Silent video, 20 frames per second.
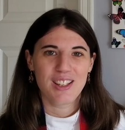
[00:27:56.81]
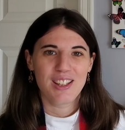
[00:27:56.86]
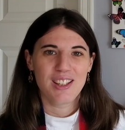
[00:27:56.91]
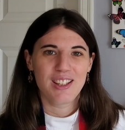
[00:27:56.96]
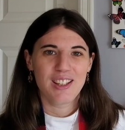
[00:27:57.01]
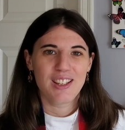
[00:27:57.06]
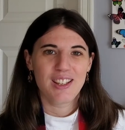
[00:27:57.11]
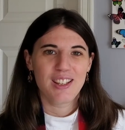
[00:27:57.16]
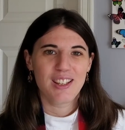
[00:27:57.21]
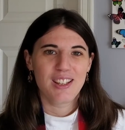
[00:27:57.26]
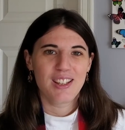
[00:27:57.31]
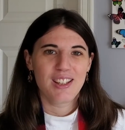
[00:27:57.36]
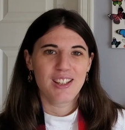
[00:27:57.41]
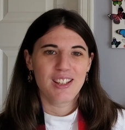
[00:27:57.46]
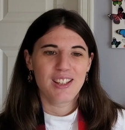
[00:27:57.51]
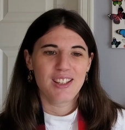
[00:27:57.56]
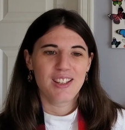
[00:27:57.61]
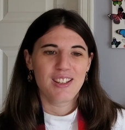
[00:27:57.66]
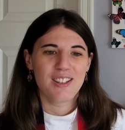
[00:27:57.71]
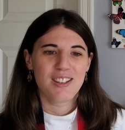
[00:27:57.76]

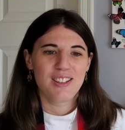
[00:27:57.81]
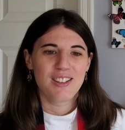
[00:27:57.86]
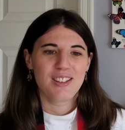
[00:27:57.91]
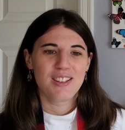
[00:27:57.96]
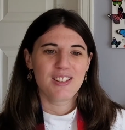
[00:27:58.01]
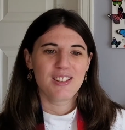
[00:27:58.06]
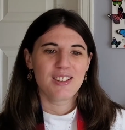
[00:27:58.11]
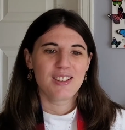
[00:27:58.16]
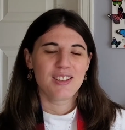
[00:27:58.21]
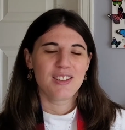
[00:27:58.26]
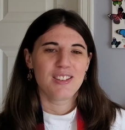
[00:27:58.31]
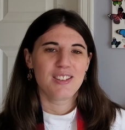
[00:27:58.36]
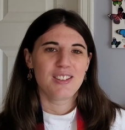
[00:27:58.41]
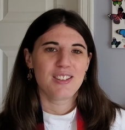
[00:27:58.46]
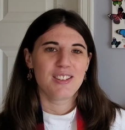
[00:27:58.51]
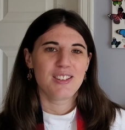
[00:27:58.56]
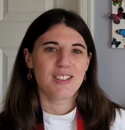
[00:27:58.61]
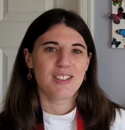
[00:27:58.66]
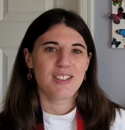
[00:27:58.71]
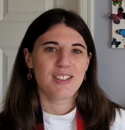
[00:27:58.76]

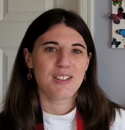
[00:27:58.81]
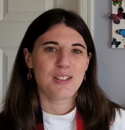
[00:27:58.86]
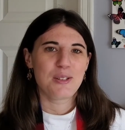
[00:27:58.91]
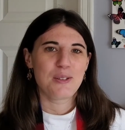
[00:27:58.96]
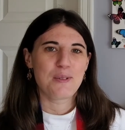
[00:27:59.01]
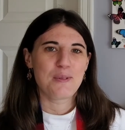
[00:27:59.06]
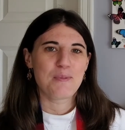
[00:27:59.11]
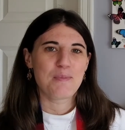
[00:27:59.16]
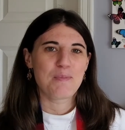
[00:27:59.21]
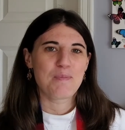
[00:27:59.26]
Nobody speaks.